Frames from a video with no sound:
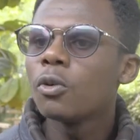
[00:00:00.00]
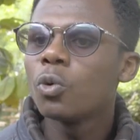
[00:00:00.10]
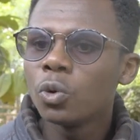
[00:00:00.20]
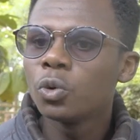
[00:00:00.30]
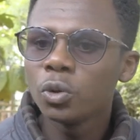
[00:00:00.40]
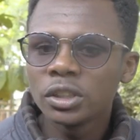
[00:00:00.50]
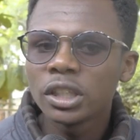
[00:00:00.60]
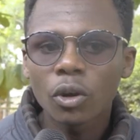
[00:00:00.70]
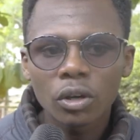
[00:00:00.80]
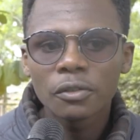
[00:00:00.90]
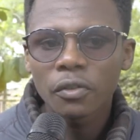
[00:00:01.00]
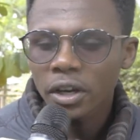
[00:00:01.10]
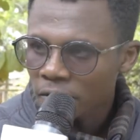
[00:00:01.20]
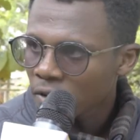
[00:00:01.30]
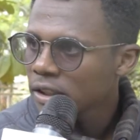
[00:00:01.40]
who is a
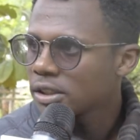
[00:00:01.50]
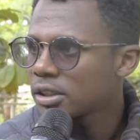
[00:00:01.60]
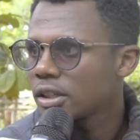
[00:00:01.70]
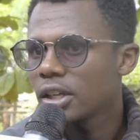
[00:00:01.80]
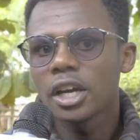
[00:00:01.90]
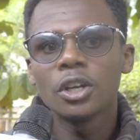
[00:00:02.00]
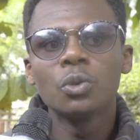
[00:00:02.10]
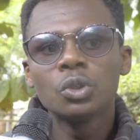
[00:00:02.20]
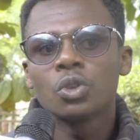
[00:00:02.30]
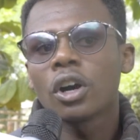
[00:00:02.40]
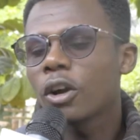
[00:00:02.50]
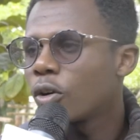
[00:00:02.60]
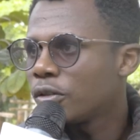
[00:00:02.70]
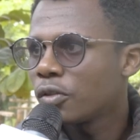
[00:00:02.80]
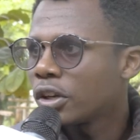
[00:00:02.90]
qualified vet and who's not a
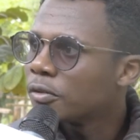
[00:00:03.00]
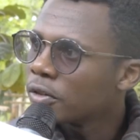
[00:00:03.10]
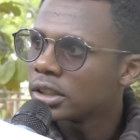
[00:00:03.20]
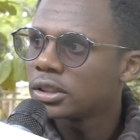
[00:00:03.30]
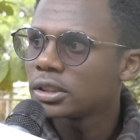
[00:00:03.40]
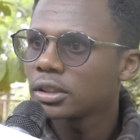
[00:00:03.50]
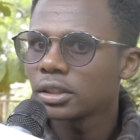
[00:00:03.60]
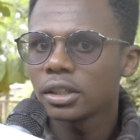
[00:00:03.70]
qualified vet.